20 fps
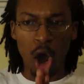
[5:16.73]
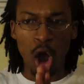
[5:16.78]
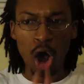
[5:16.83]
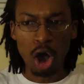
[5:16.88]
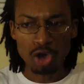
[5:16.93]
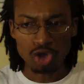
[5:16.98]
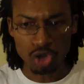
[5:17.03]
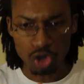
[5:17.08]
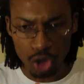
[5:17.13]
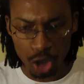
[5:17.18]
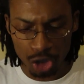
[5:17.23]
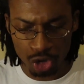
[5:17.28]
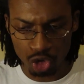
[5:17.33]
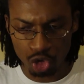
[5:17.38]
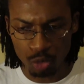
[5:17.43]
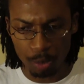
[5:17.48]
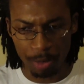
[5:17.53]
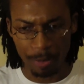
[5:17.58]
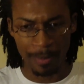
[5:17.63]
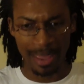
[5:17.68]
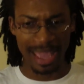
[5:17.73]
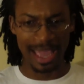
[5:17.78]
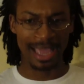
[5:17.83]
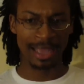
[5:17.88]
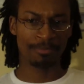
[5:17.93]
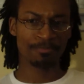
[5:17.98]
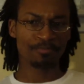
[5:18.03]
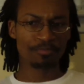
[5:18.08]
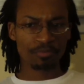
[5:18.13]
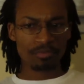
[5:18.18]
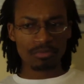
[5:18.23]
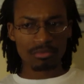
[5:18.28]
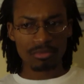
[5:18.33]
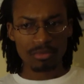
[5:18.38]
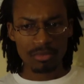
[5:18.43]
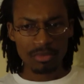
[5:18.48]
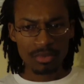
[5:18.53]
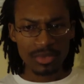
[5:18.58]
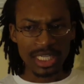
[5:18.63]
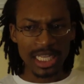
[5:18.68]
All-Star Superman,
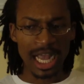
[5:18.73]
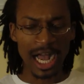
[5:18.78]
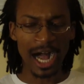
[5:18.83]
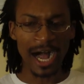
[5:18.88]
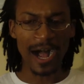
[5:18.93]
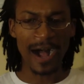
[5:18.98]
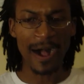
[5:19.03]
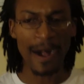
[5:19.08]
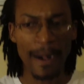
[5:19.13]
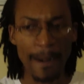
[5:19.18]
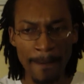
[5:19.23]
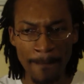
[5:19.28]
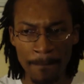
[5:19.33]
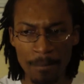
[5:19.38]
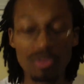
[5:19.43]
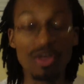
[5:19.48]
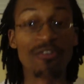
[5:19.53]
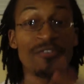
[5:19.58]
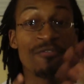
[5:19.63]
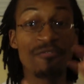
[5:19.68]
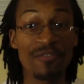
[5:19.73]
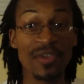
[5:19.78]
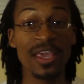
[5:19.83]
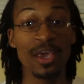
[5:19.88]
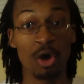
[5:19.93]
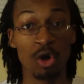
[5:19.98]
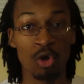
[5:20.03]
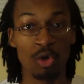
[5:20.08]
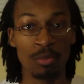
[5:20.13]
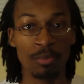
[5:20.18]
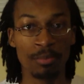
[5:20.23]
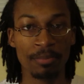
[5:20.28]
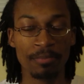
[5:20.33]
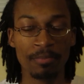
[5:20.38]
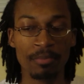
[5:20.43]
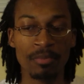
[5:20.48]
the film